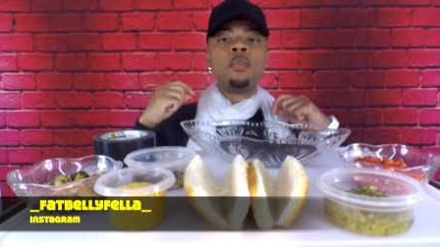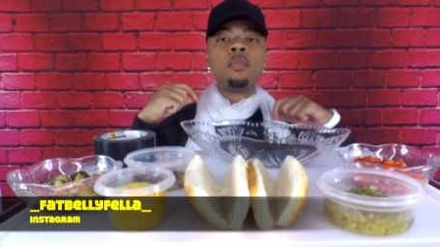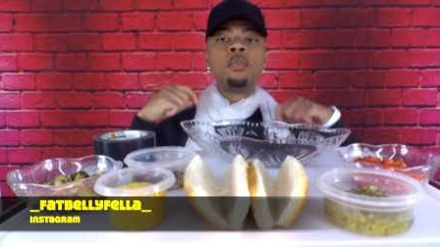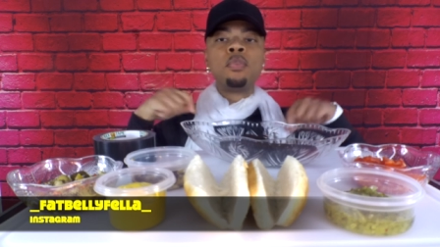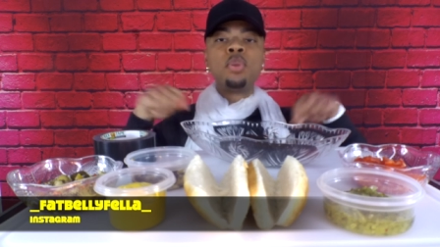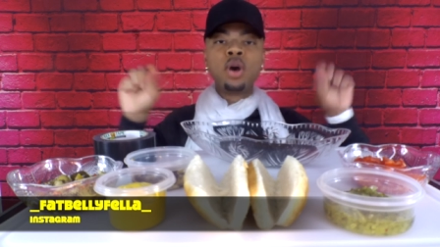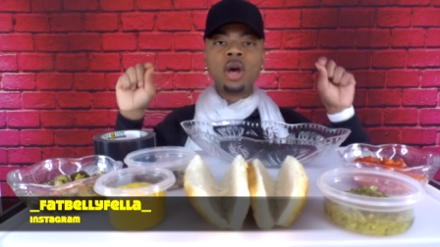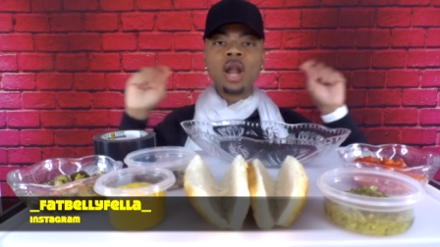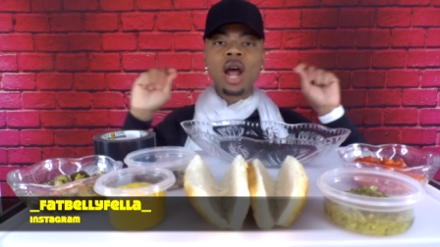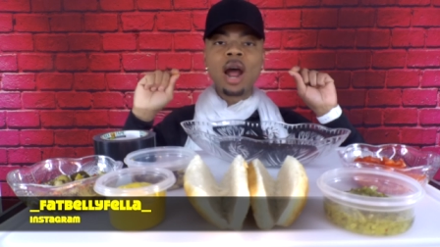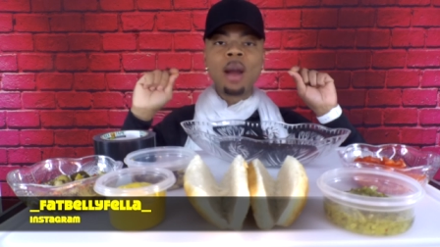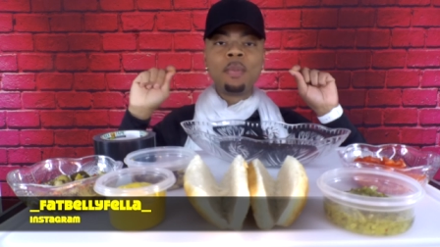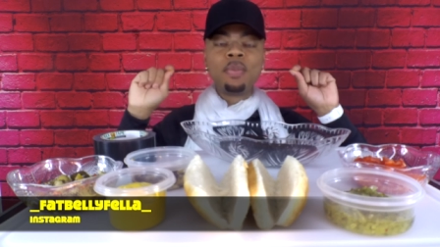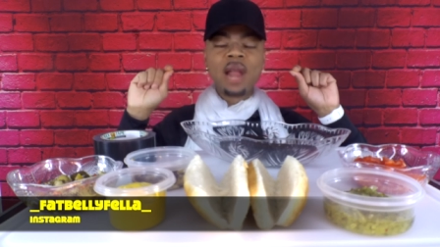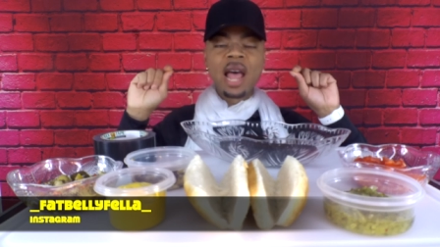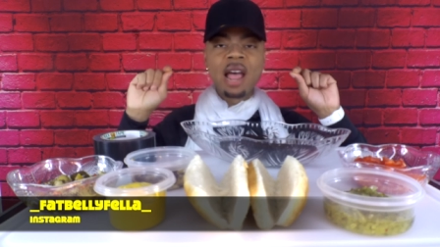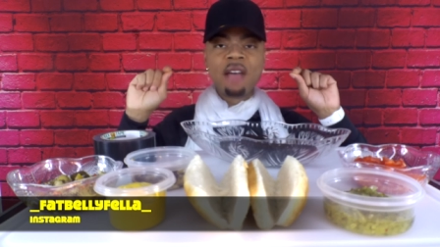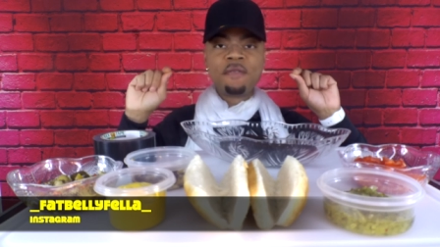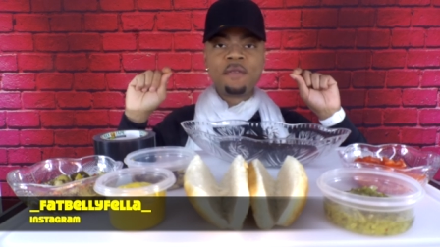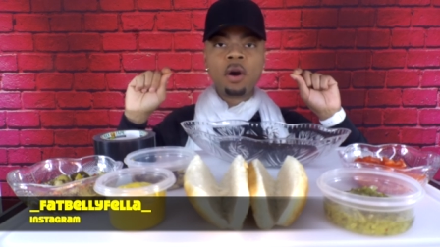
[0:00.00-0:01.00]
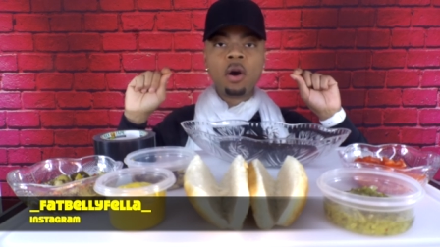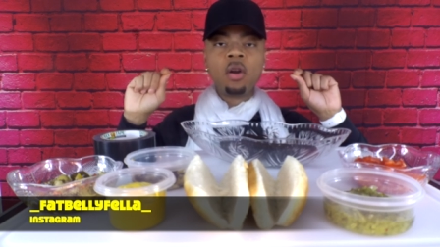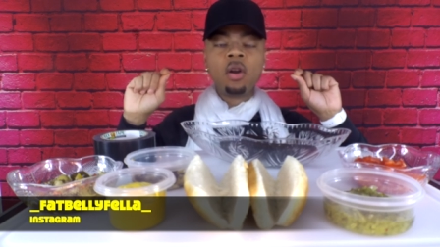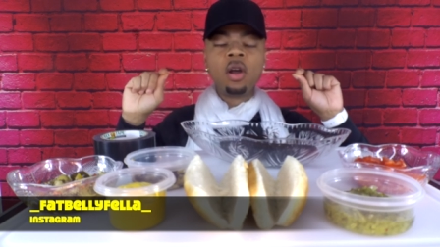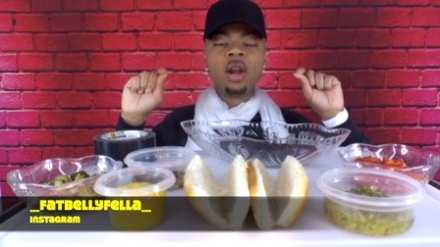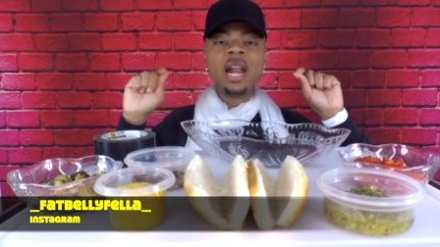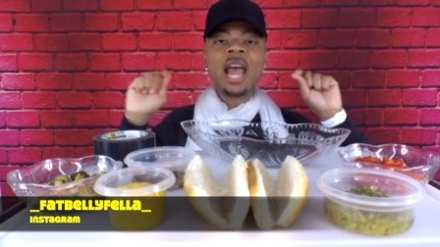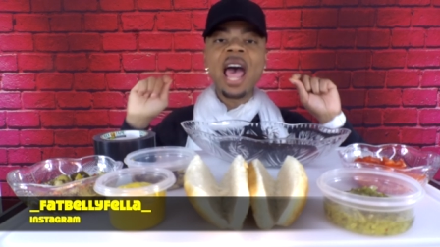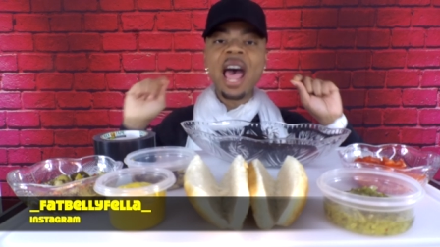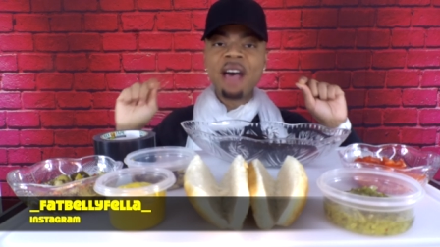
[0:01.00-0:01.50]
put our blindfold
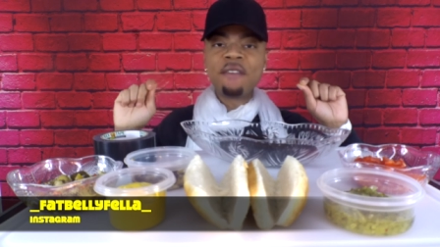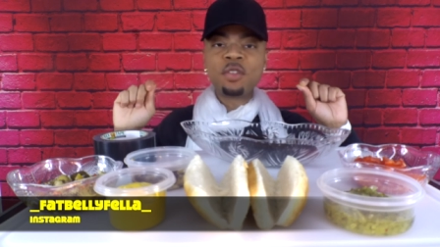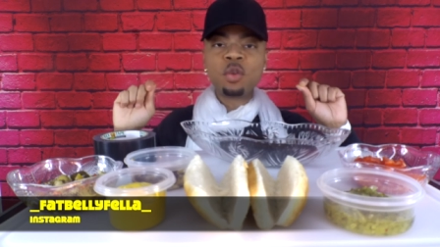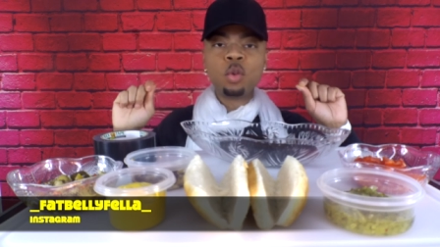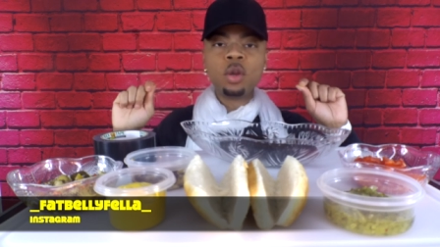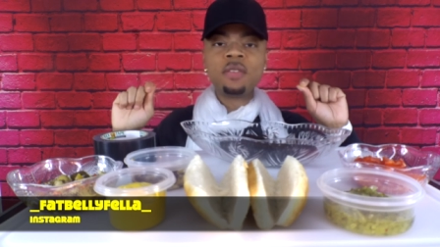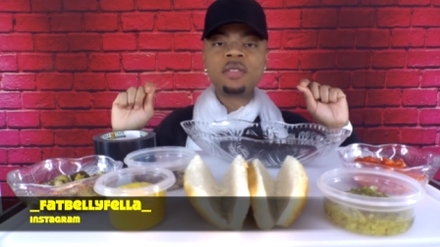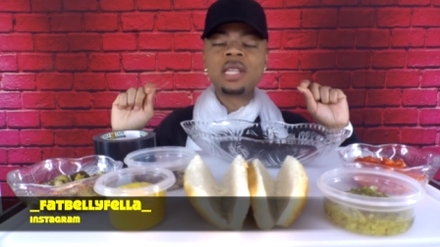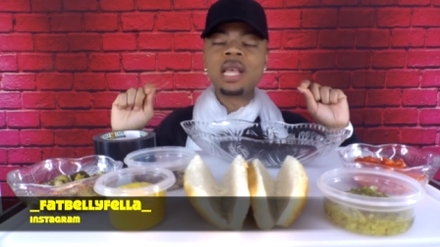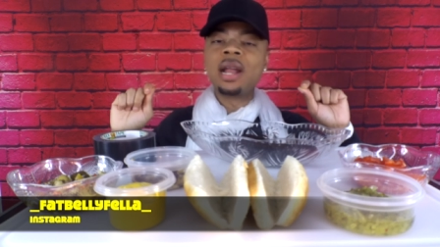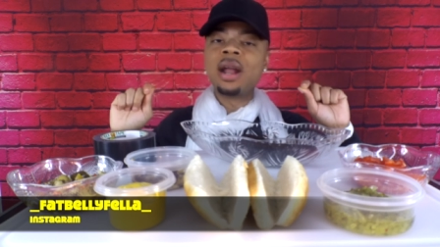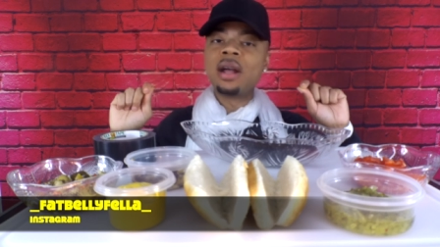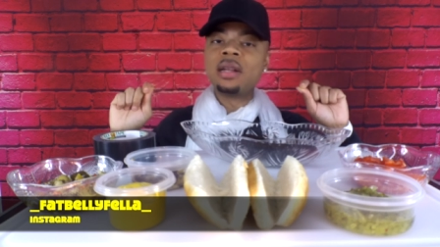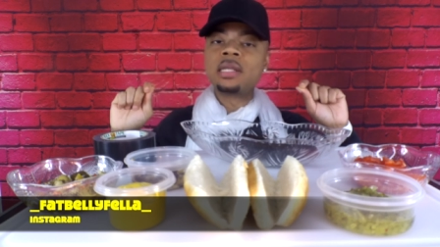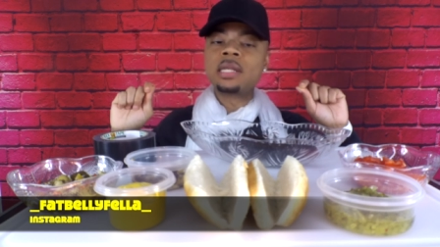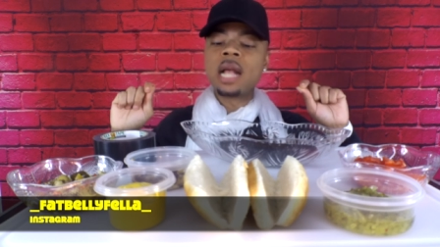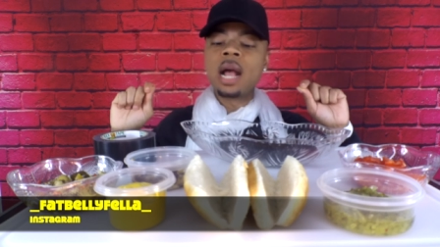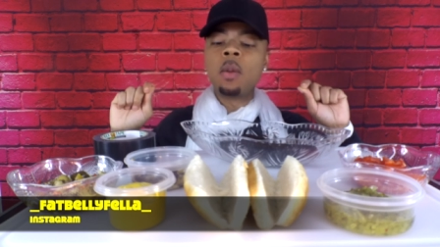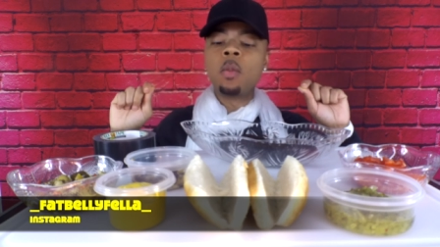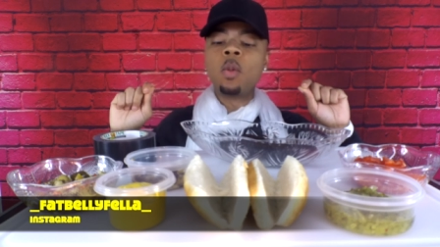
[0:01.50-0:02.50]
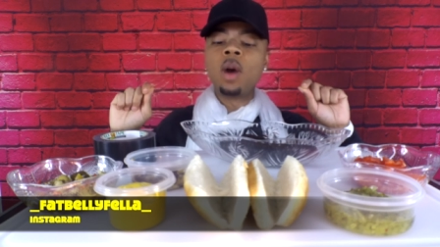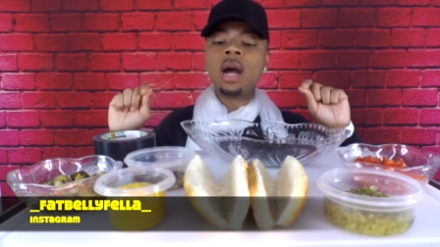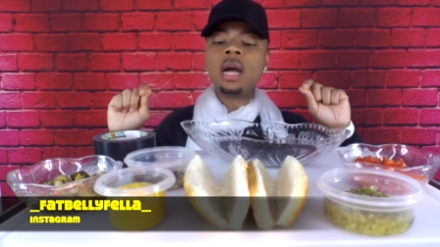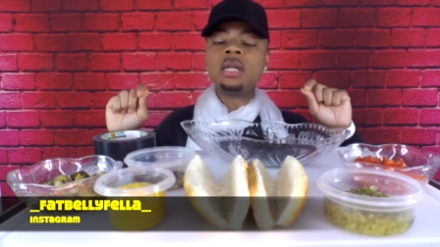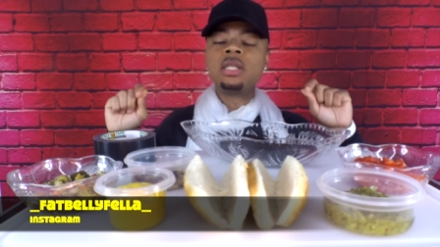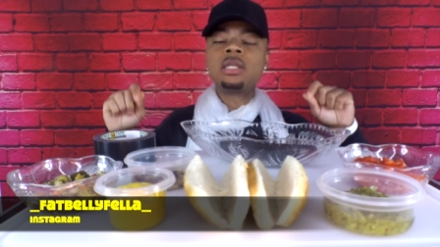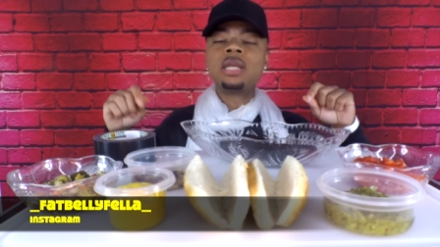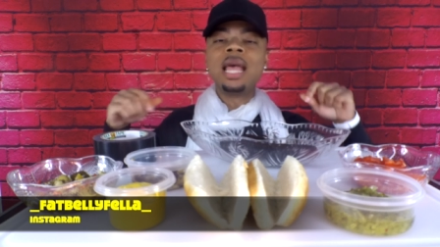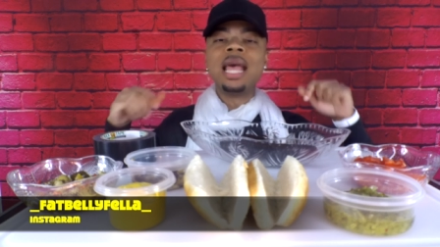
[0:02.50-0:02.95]
on after we've set our stopwatch,